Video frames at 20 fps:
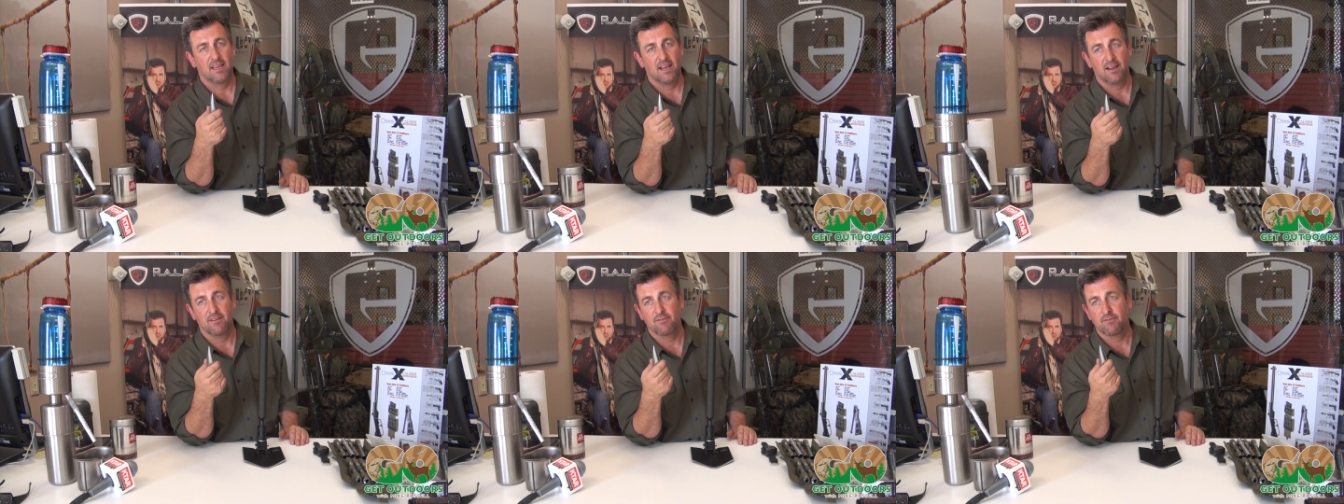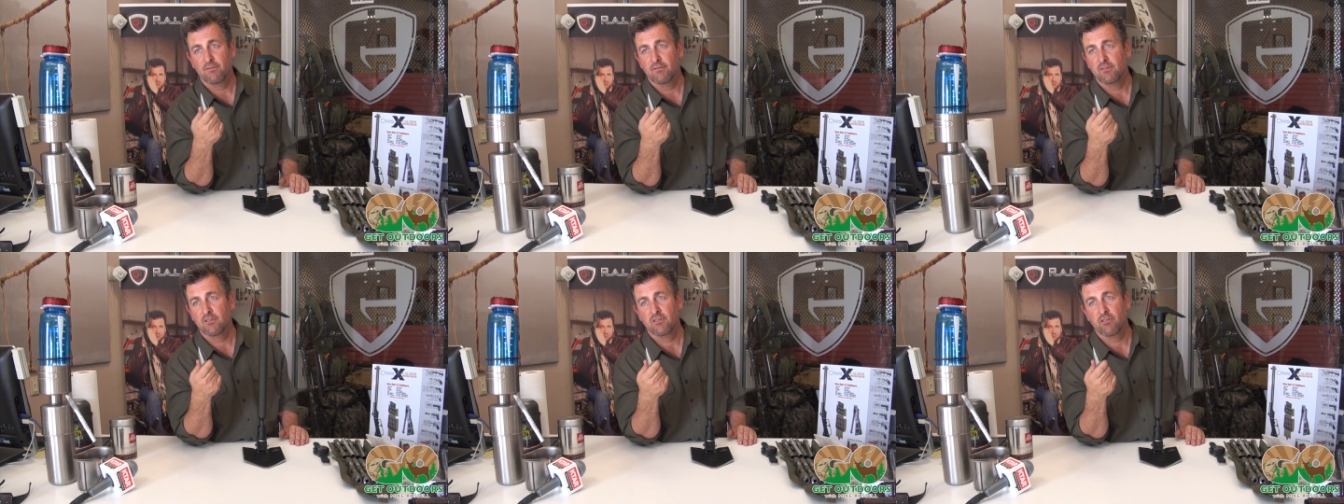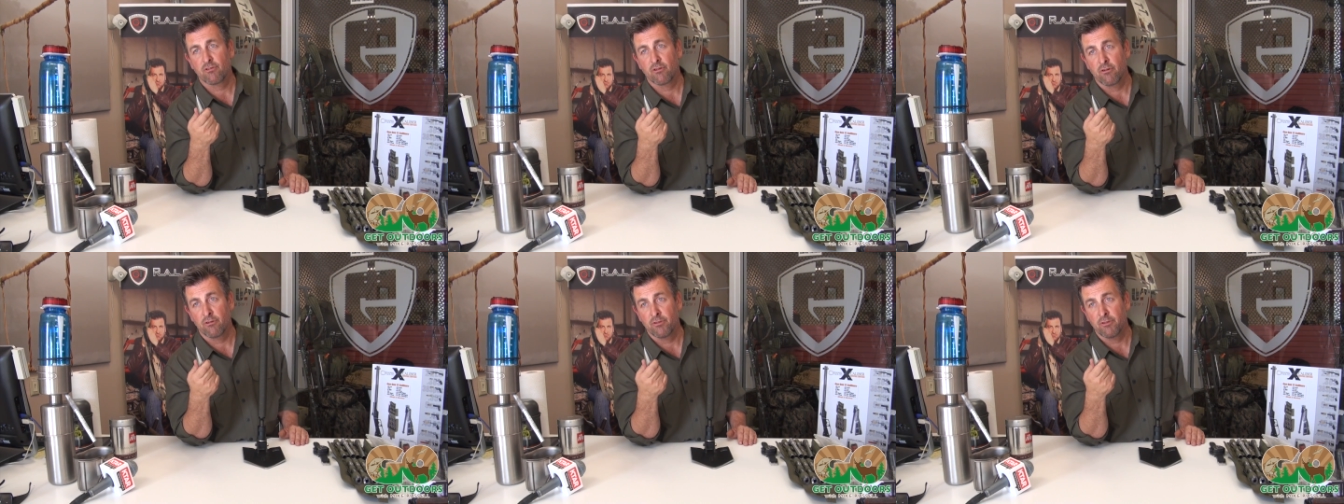I've
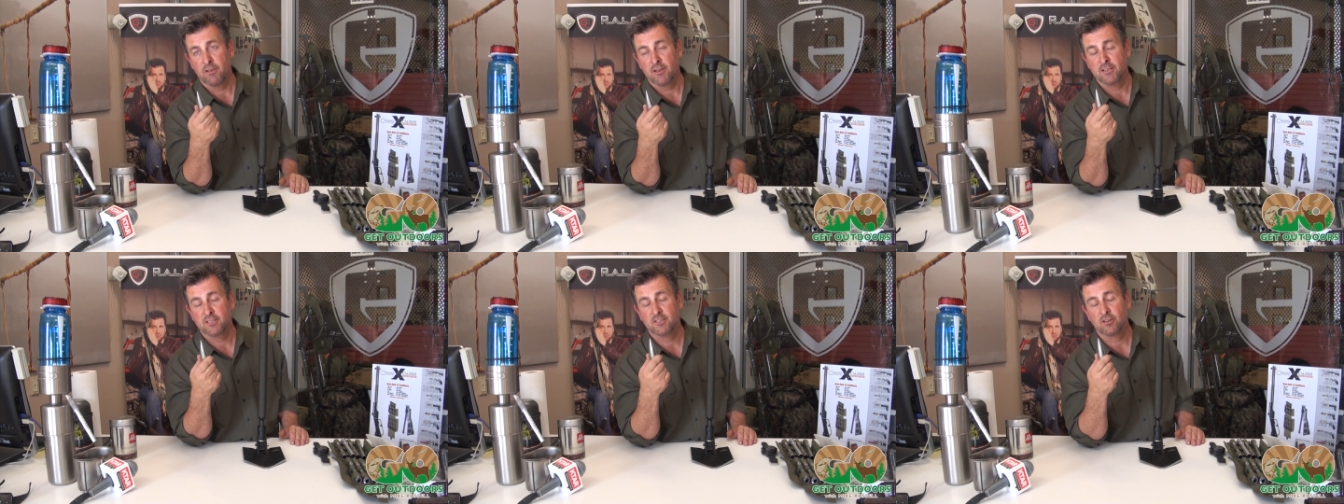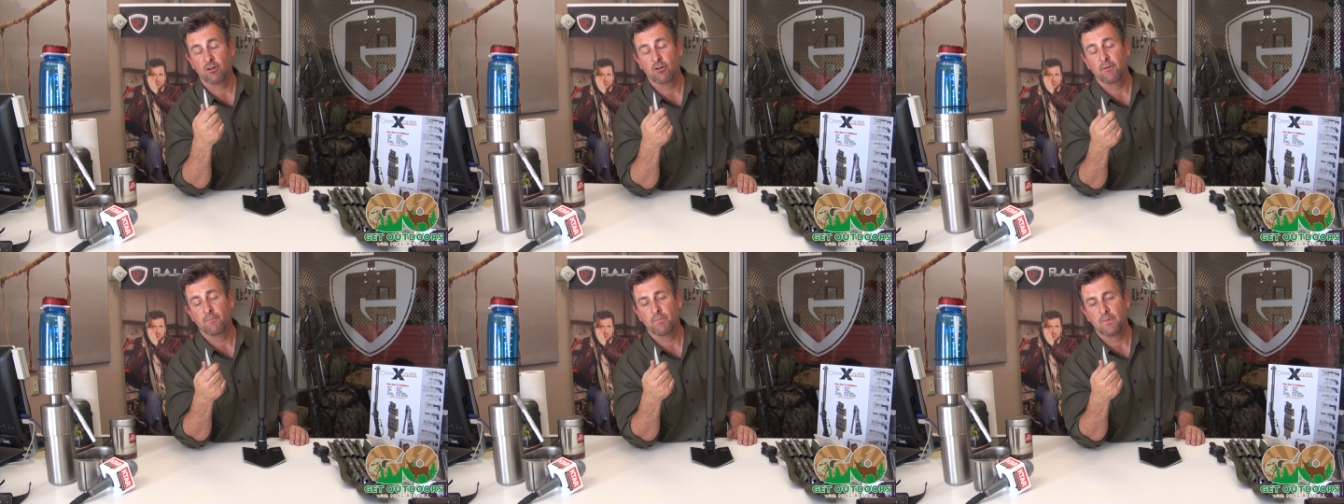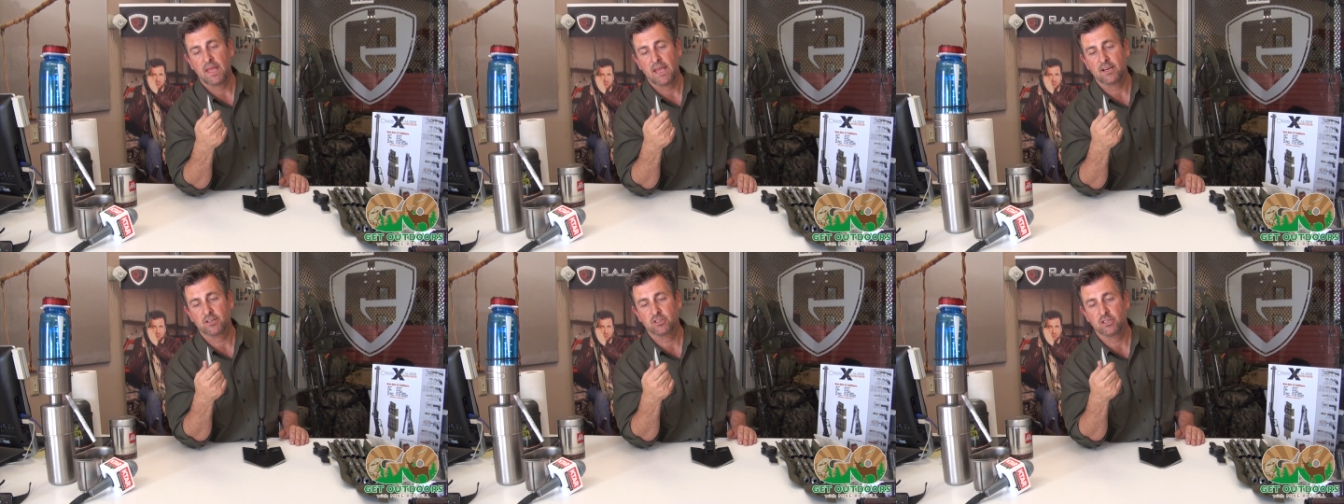thrown this or
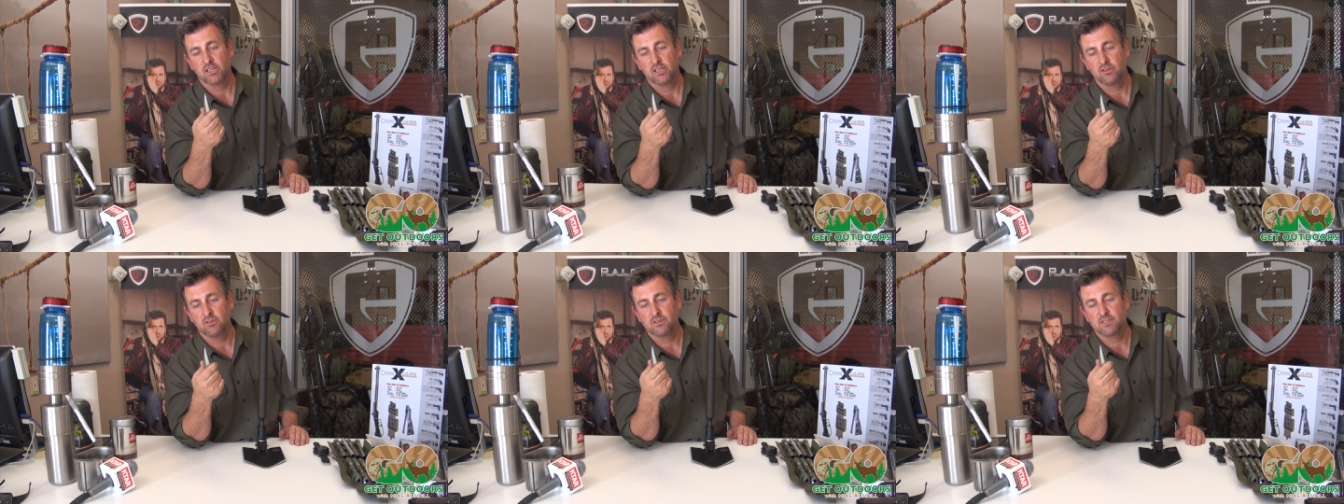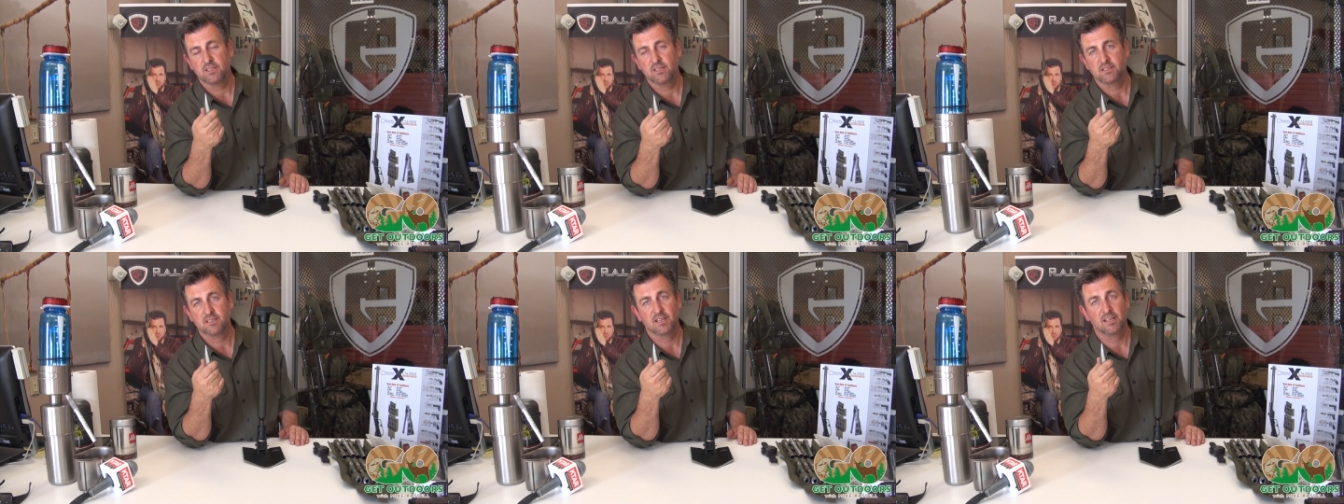actually used this